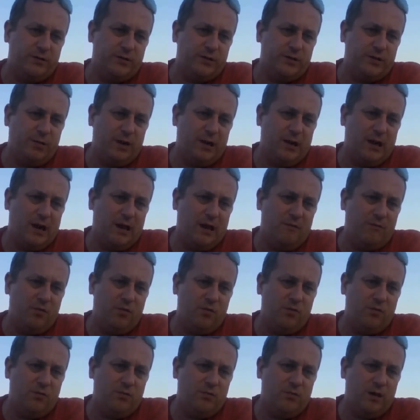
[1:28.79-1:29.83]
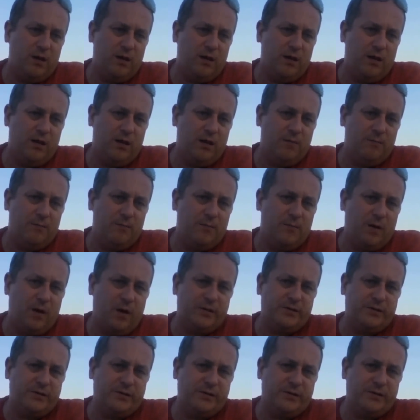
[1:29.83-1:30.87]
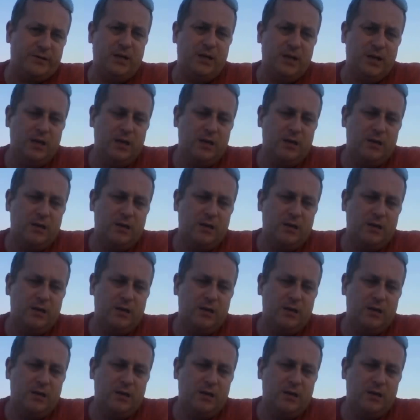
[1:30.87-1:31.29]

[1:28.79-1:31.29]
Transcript: similar level um, i see